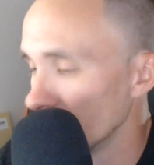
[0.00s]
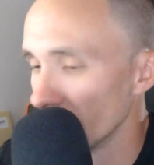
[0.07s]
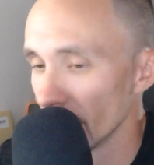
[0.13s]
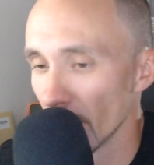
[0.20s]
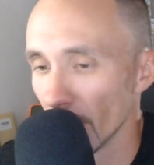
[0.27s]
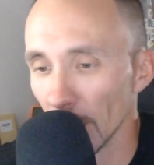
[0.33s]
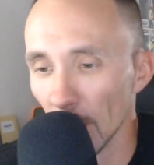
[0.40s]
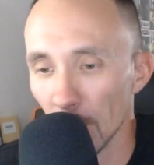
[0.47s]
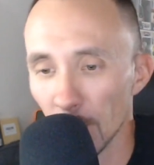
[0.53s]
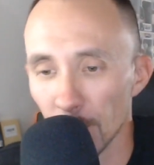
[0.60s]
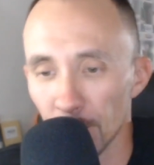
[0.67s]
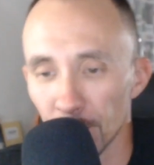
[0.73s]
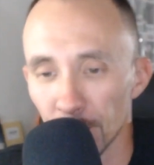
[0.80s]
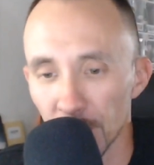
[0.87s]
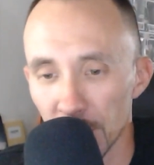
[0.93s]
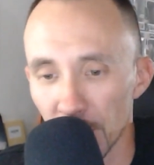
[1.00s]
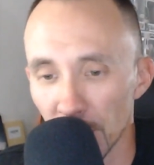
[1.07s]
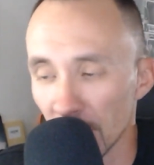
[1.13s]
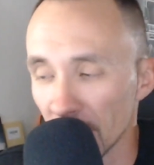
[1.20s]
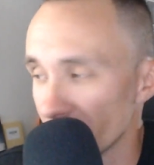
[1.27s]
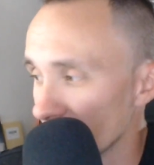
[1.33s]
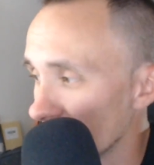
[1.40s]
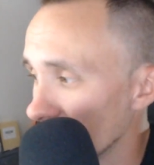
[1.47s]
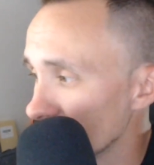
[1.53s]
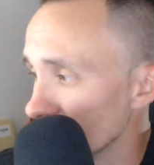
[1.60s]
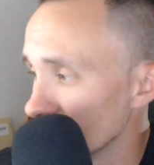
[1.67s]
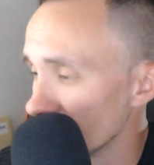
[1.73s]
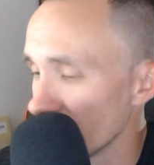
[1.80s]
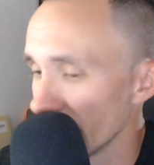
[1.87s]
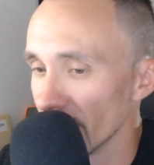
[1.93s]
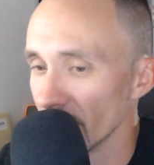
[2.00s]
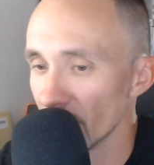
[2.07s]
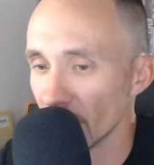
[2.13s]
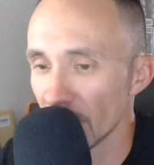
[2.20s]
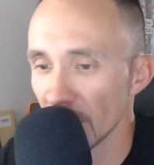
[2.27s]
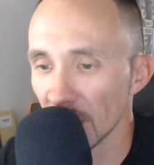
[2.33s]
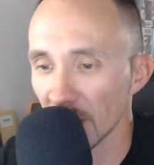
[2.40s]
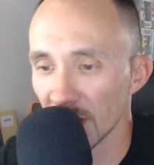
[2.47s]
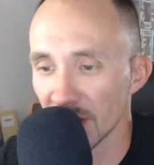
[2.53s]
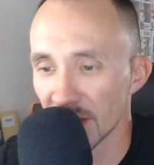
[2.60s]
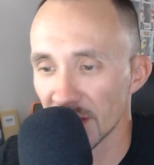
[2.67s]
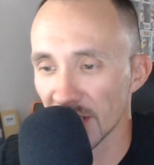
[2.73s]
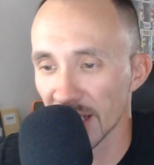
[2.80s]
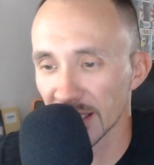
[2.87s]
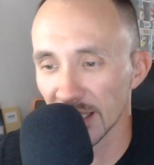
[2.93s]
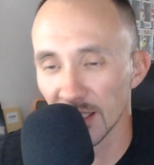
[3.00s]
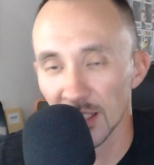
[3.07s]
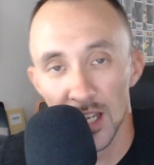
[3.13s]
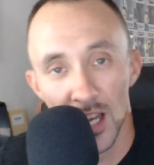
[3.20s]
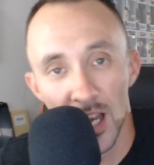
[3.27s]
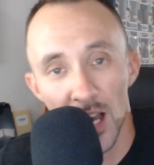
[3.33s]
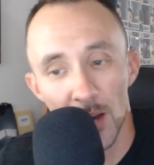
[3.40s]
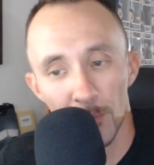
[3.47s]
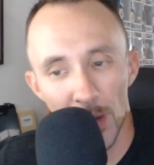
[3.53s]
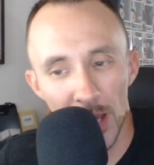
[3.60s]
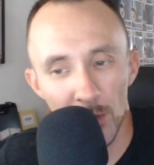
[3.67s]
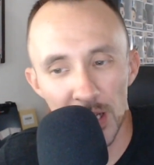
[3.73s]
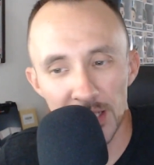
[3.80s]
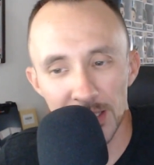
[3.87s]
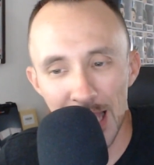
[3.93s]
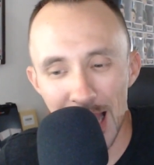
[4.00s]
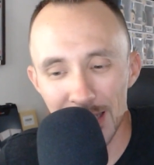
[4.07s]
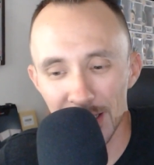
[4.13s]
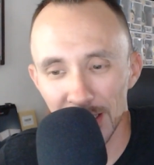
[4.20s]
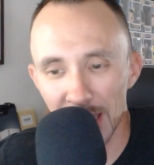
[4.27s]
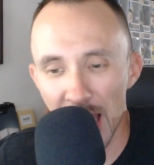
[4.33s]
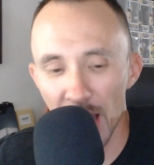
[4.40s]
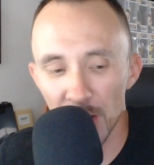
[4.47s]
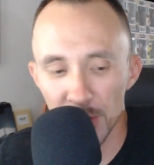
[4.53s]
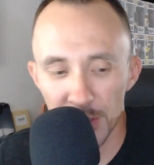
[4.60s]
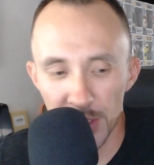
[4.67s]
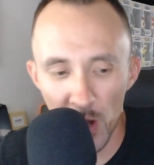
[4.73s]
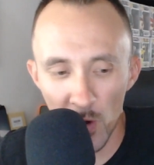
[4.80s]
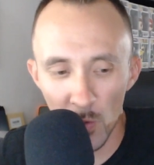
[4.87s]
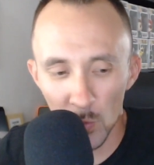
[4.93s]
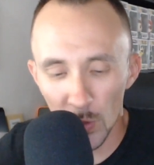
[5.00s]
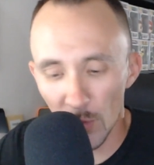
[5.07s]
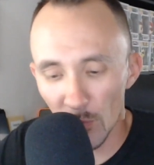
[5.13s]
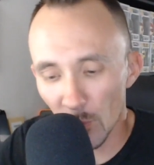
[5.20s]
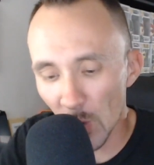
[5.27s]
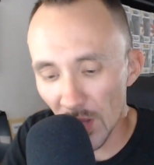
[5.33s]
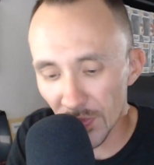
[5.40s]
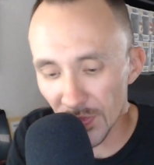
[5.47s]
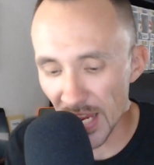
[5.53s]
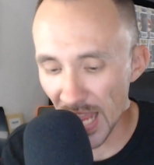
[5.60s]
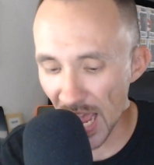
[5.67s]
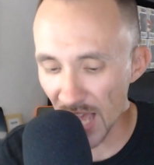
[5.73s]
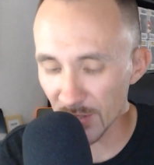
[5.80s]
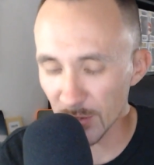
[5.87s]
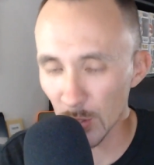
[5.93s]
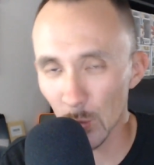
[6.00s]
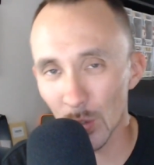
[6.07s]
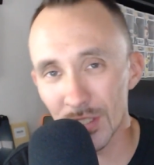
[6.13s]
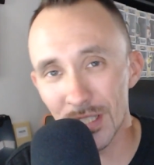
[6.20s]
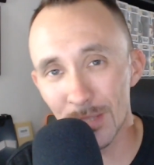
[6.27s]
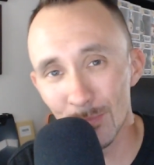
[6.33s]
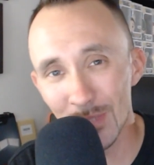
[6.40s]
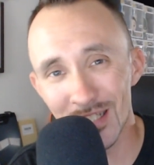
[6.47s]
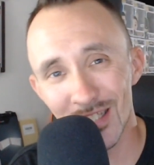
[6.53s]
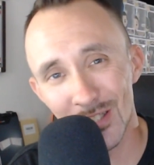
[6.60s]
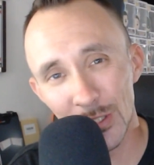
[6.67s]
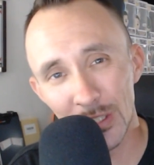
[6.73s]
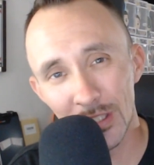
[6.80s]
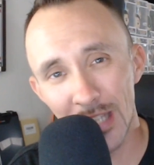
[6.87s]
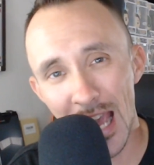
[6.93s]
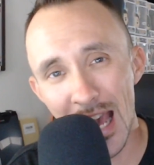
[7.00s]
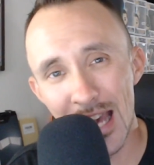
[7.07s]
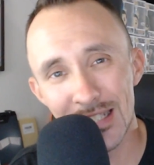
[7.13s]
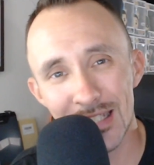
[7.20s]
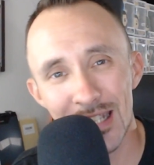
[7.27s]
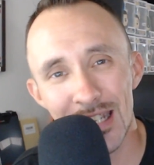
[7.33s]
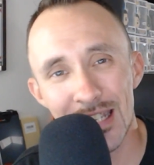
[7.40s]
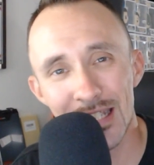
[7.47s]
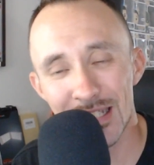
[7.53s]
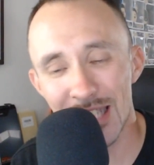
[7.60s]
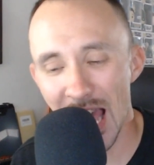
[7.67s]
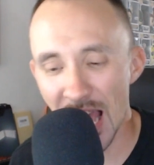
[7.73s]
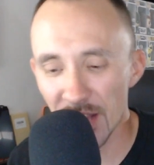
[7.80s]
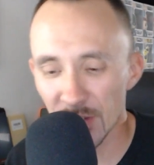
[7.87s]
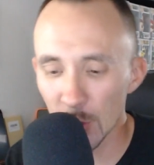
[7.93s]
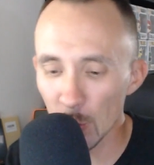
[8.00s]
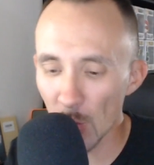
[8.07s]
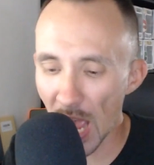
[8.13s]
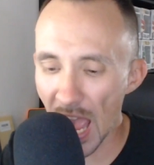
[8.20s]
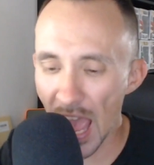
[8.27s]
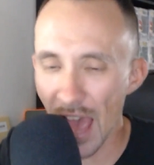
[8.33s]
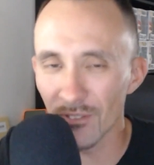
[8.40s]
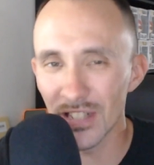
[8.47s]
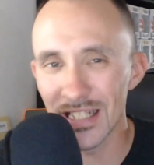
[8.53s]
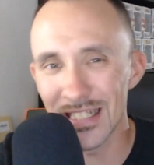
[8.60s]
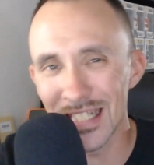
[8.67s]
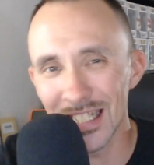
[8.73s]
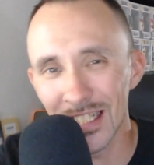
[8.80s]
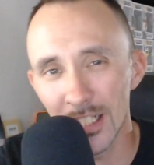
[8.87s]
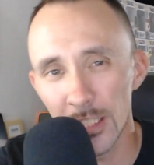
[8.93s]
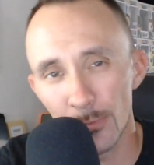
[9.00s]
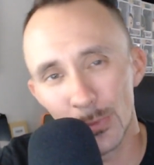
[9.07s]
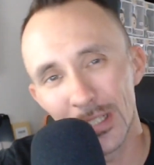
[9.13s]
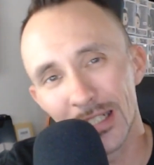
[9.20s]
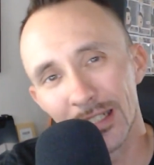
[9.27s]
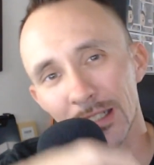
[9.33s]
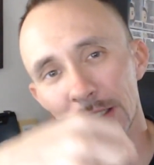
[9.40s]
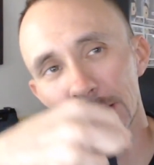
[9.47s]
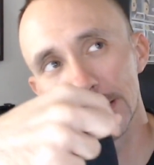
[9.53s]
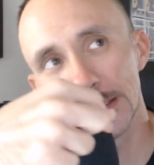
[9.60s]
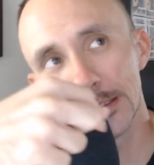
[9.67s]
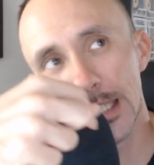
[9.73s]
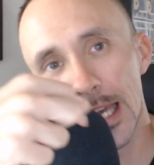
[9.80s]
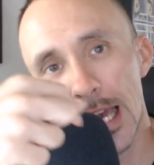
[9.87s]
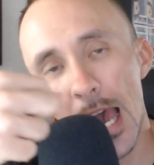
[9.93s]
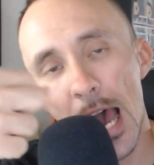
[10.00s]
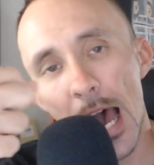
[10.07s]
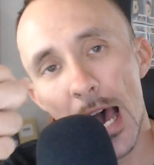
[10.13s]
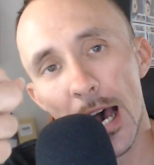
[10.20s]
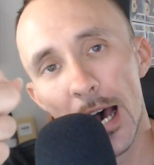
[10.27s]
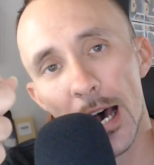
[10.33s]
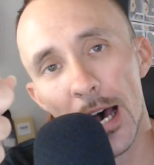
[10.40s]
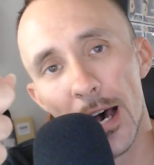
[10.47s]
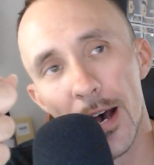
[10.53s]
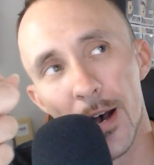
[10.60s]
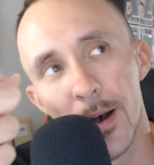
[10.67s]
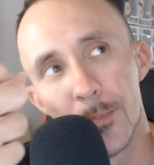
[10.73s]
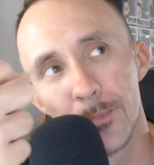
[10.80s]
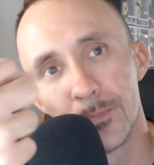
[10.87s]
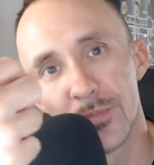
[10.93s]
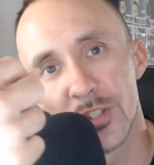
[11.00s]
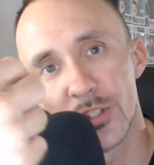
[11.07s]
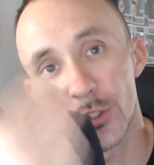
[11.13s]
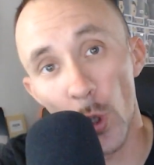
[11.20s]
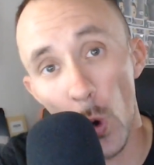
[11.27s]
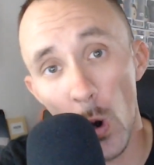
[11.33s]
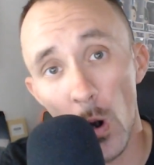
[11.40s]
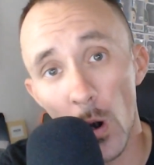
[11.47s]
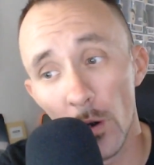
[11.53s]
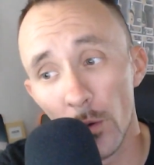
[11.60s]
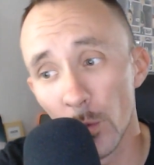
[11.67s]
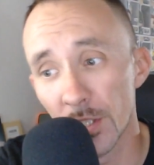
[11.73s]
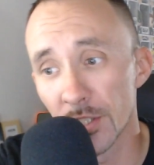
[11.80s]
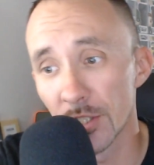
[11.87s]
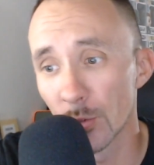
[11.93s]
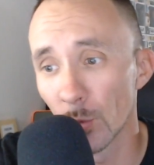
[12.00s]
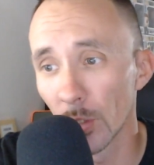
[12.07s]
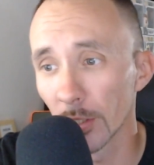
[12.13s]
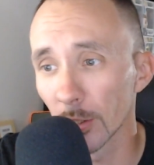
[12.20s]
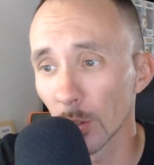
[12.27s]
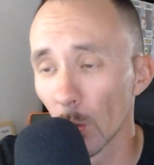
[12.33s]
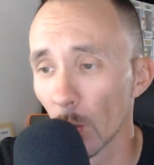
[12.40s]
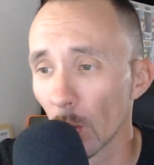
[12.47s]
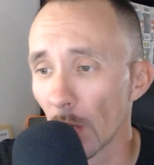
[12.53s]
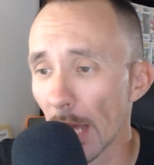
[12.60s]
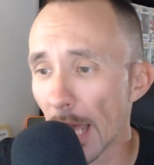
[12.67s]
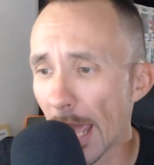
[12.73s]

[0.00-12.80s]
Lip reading: There we go. So this stuff should change in a second. But anyways, guys and gals, so the one thing I do want to mention to you guys is I do have a Teesprings store, which is really cool.